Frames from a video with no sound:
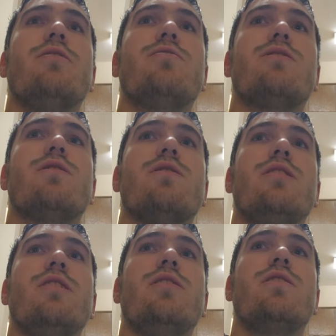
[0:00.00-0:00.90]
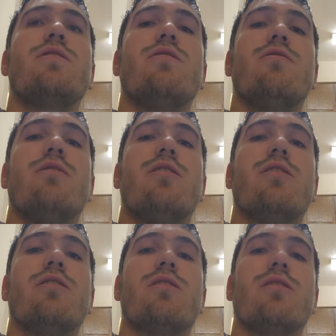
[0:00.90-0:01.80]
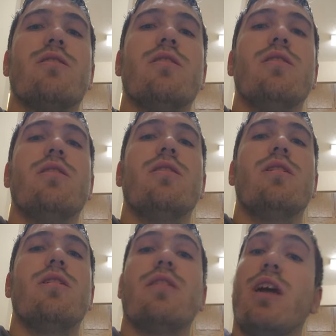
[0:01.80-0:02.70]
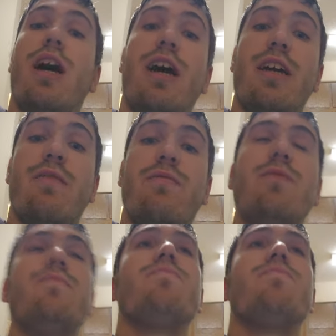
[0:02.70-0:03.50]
Christine is no longer alive.